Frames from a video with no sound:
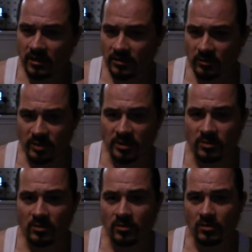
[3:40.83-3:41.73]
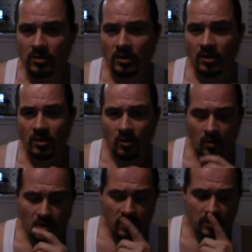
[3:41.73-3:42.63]
other people
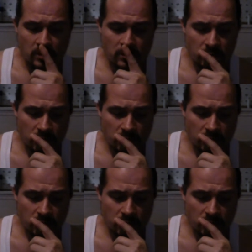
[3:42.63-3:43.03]
or